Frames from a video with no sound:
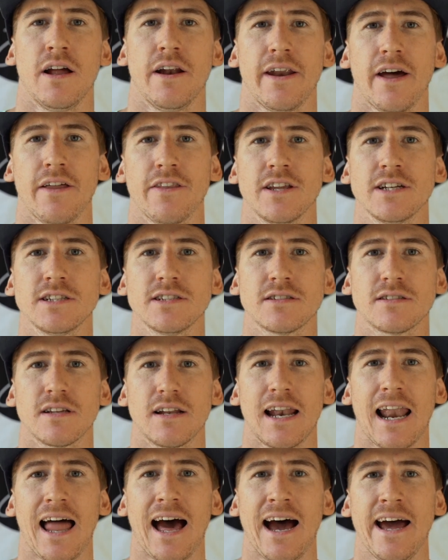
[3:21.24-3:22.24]
Now this
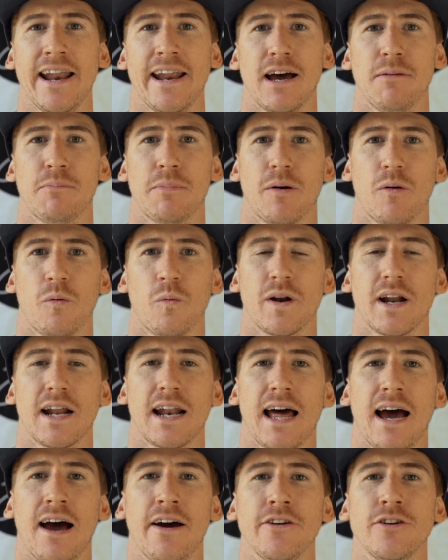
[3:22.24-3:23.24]
lineup will
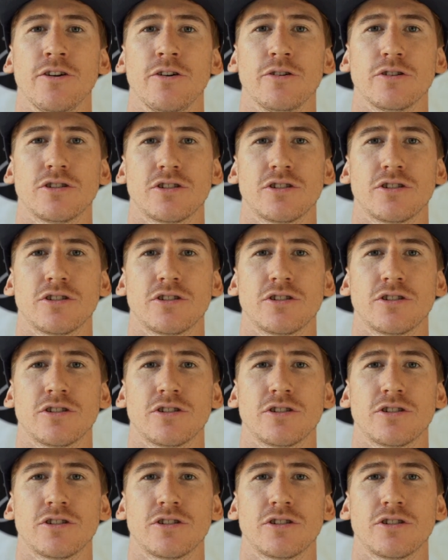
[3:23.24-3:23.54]
allow you